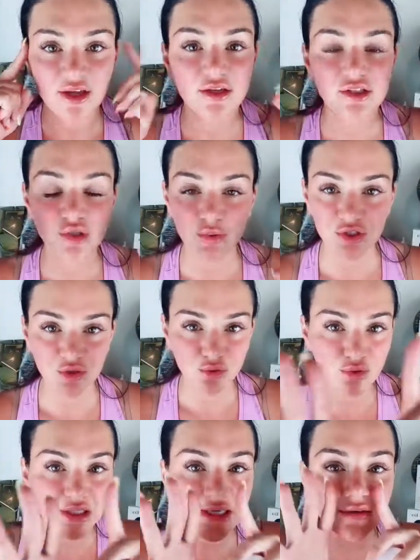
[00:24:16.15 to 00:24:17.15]
So when you're
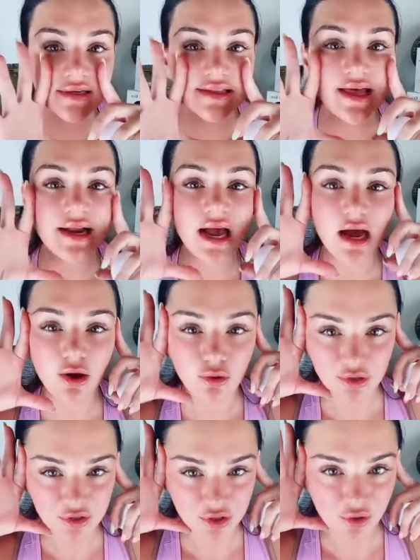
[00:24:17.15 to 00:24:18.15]
clearing that out
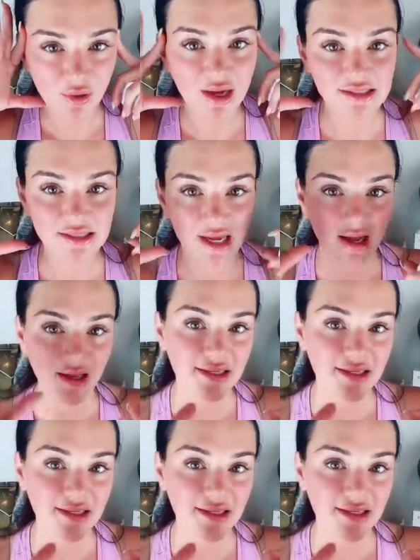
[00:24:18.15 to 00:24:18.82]
with your Gua Sha,